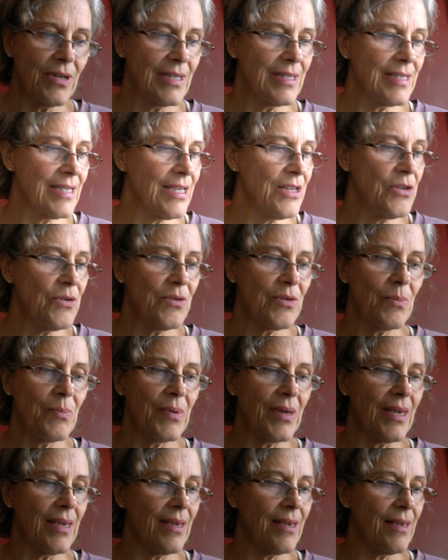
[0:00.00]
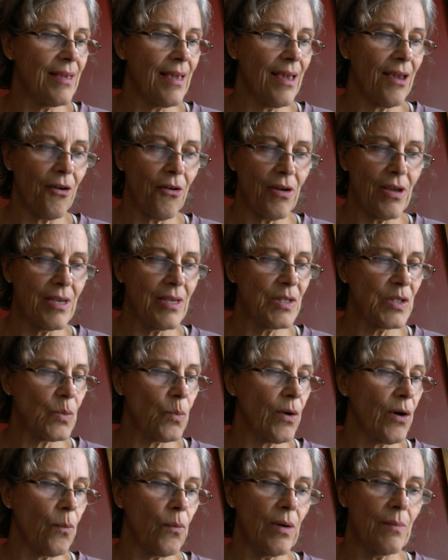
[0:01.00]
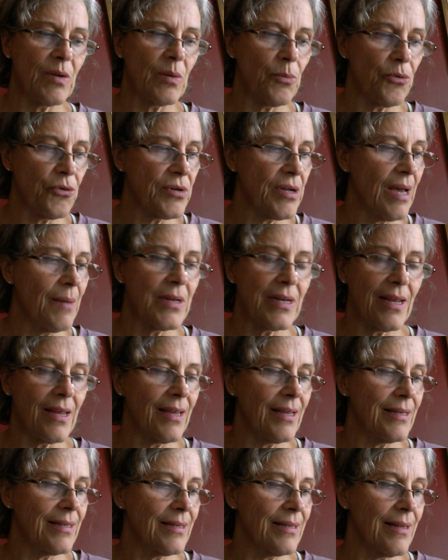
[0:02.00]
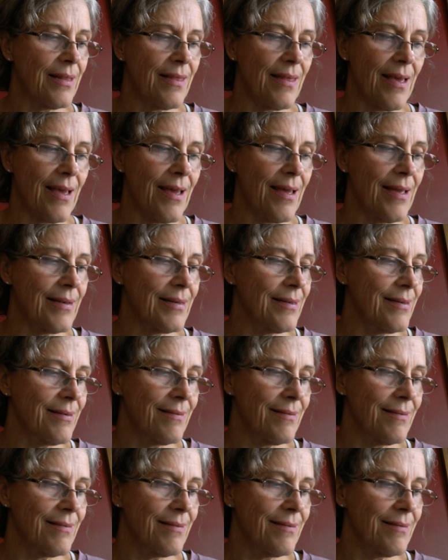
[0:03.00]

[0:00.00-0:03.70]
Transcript: continue to be areas where women predominate that